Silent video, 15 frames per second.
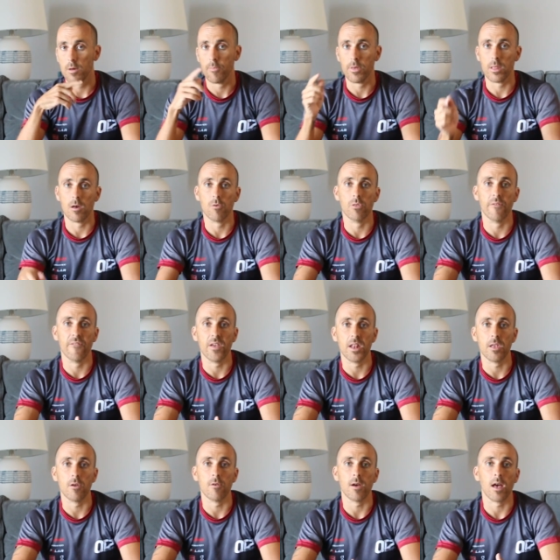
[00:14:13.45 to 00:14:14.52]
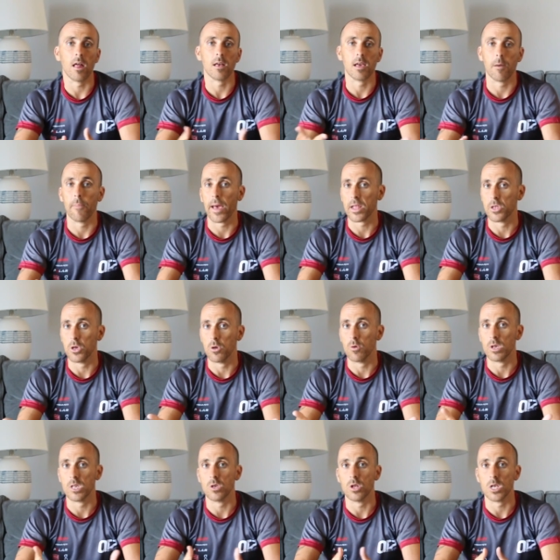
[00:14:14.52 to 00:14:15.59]
below the video. I'll get back to
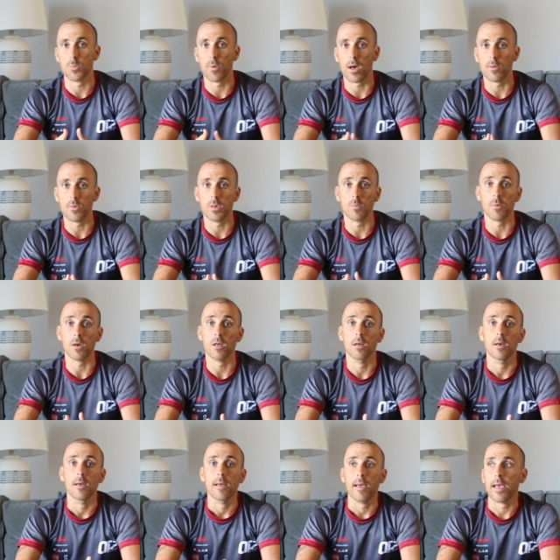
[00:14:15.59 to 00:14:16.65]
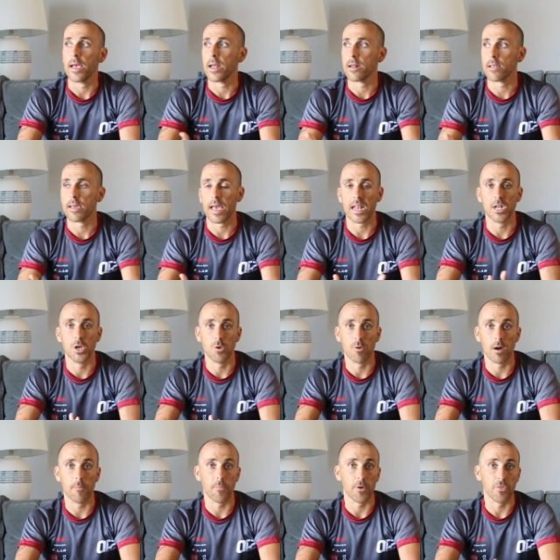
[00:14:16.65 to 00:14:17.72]
you as soon as possible and catch
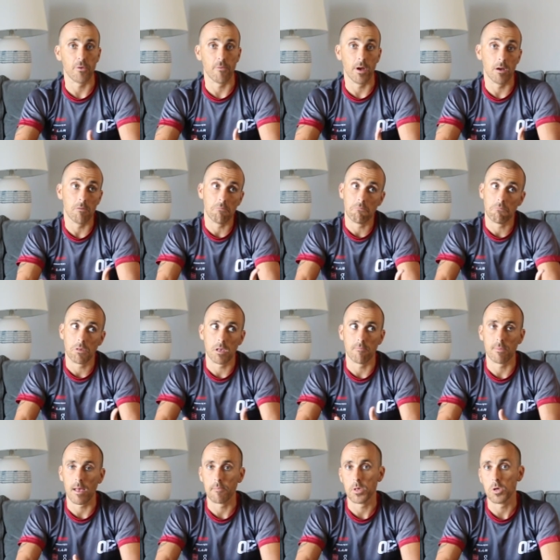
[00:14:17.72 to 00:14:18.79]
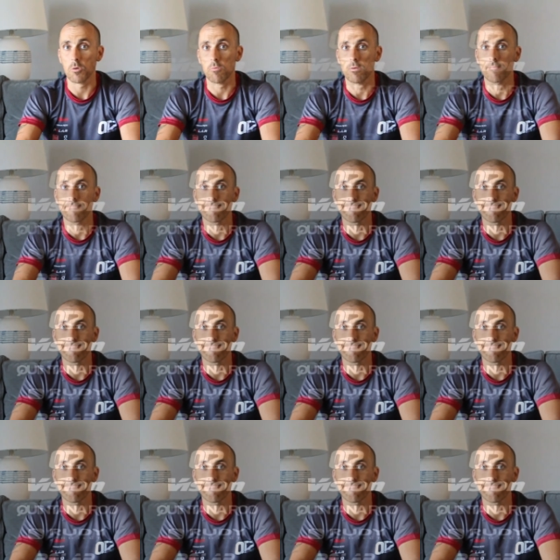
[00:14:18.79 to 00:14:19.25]
you up on the road sometime soon.